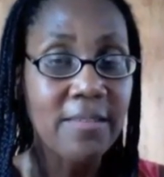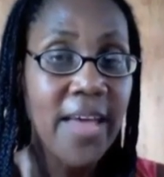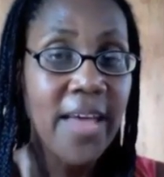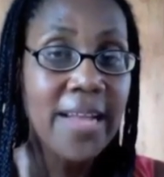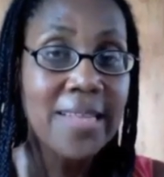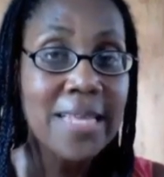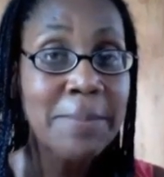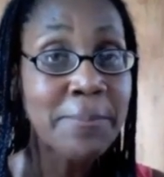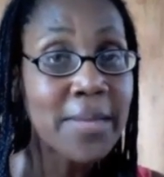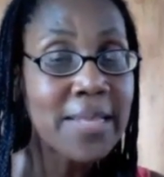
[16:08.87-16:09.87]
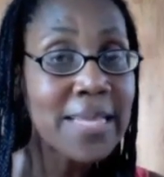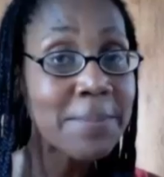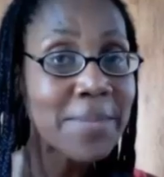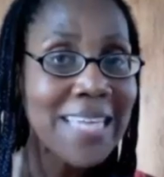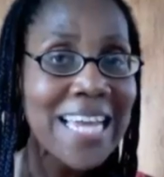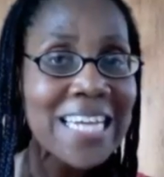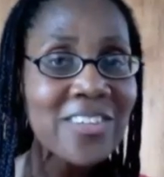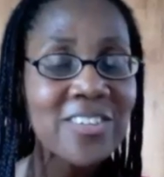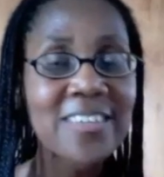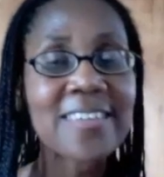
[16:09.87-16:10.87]
In fact, the
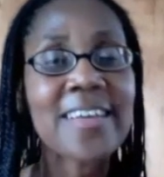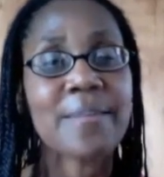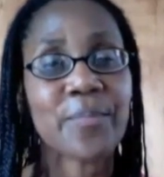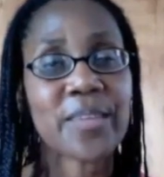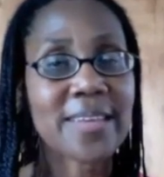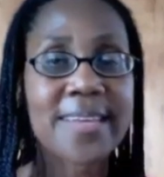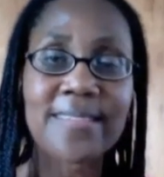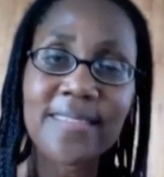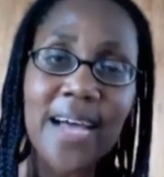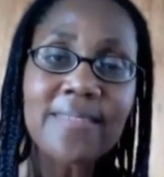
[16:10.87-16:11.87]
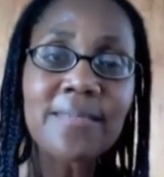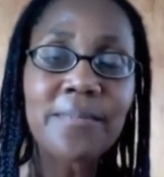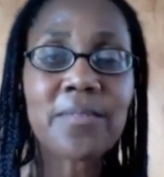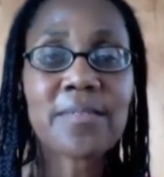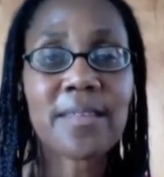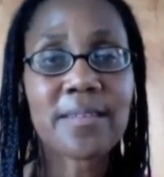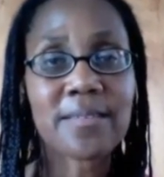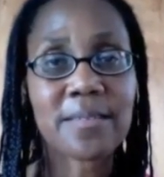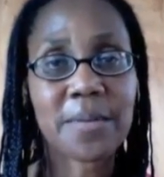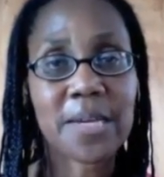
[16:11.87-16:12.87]
implication is that he's not supposed to tell
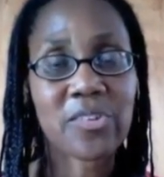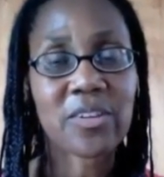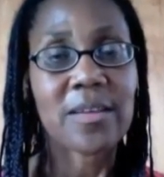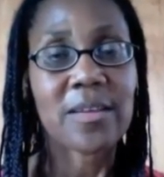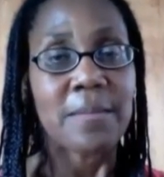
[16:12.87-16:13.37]
us the patient,